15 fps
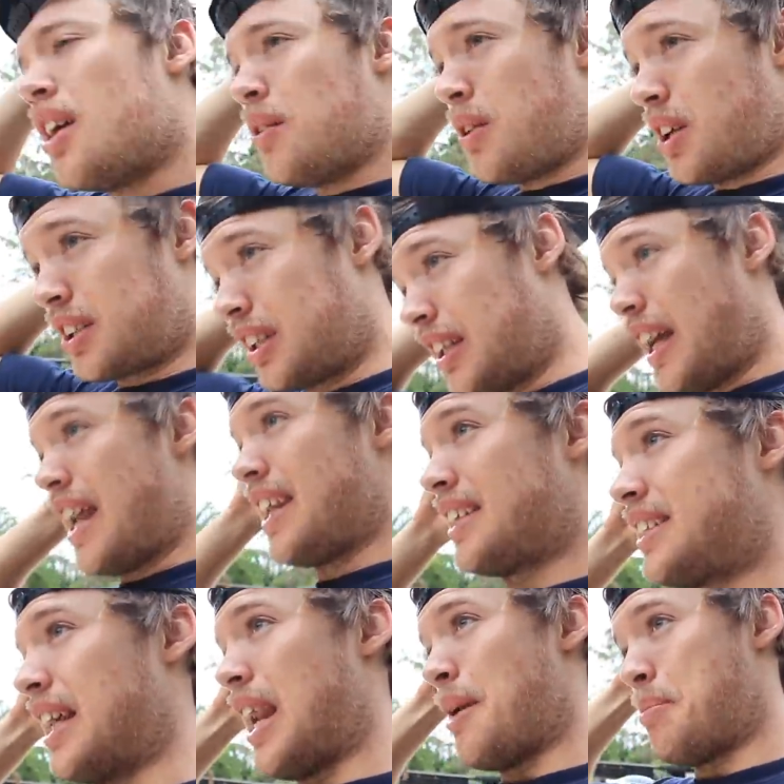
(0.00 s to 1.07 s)
We got the landing
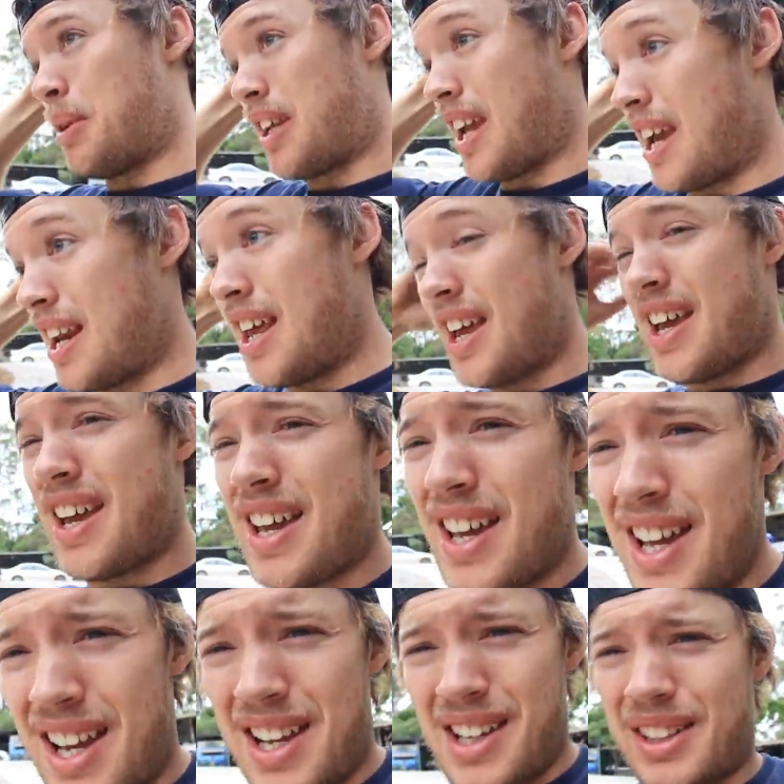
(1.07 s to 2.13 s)
set up again.
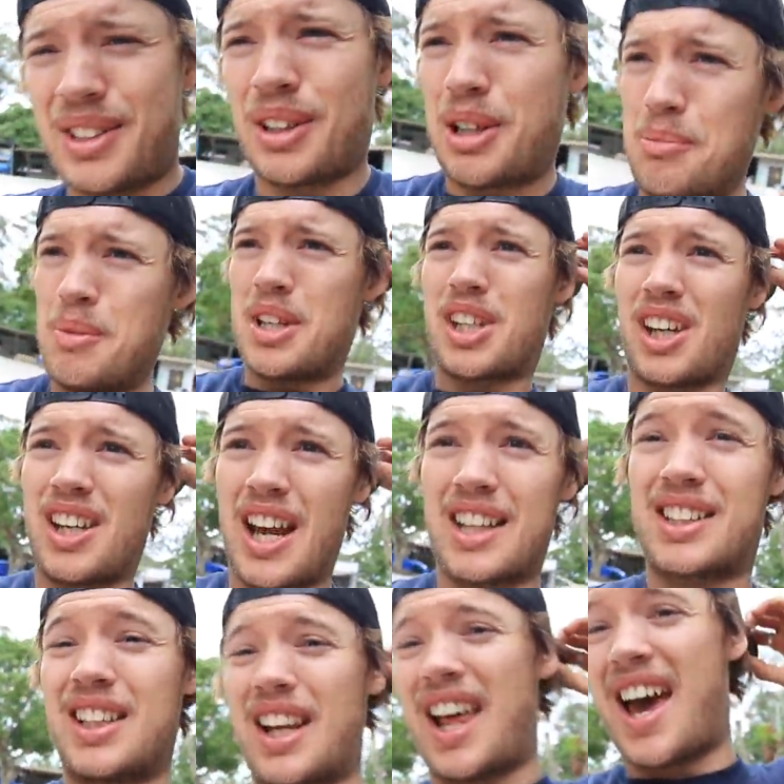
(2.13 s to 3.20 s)
Took a mission
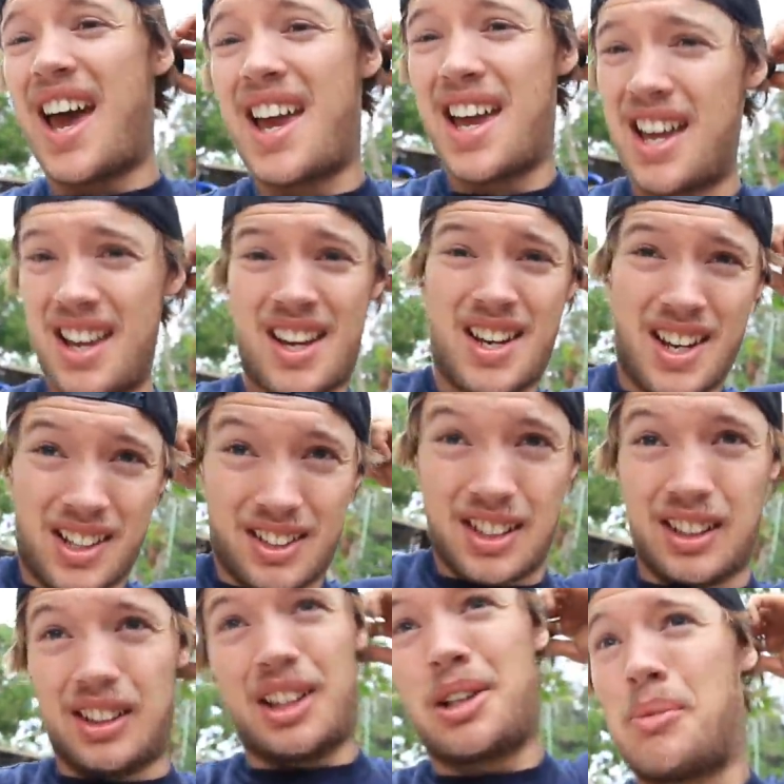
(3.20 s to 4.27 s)
yesterday.
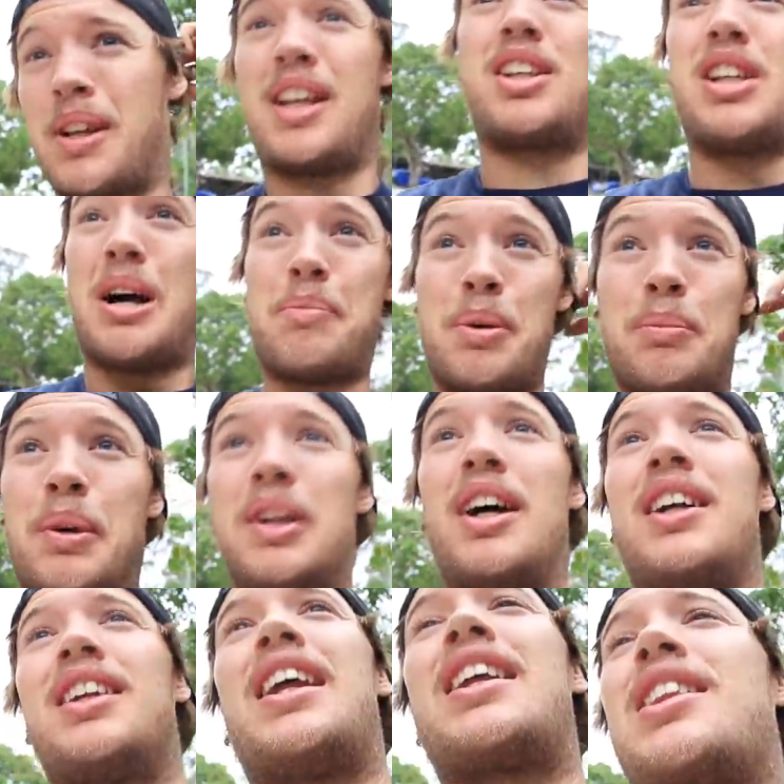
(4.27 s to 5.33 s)
Did a little bit of jumping, but
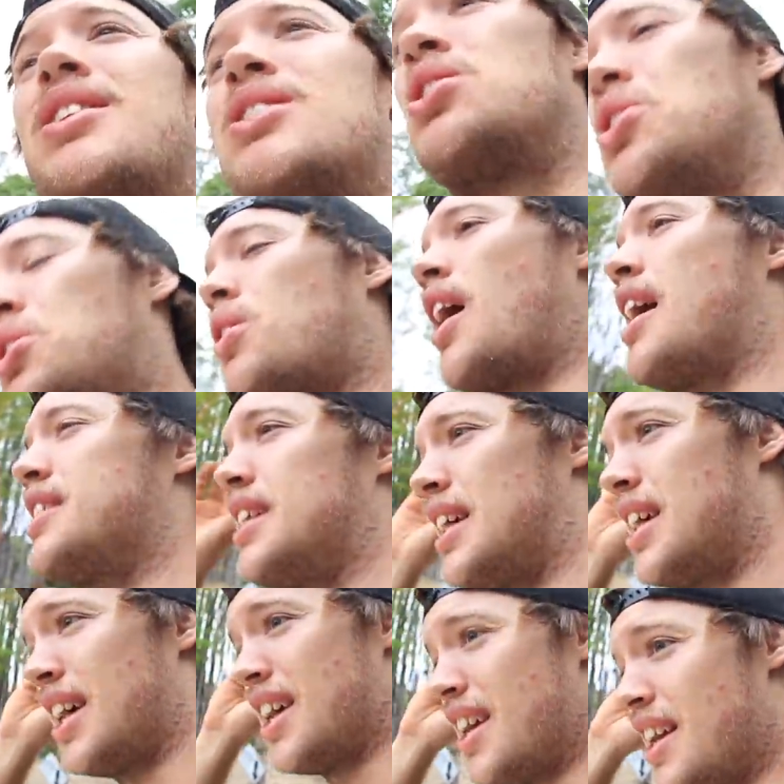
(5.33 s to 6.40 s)
not nothing too
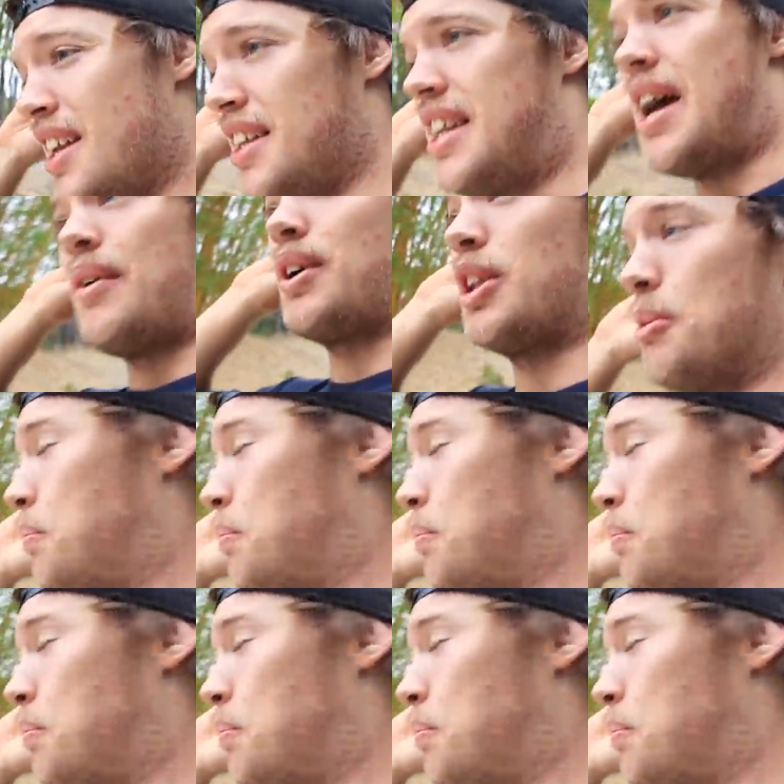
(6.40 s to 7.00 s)
crazy. Now we got